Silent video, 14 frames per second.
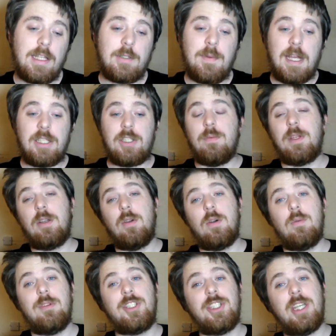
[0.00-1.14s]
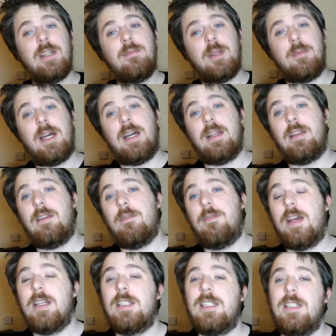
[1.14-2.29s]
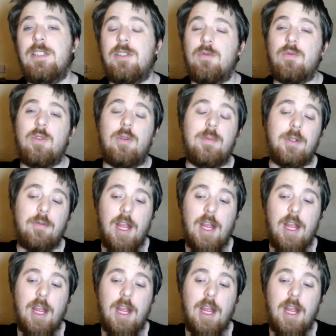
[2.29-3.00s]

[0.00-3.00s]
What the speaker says: next match that we got was Shane McMahon versus Roman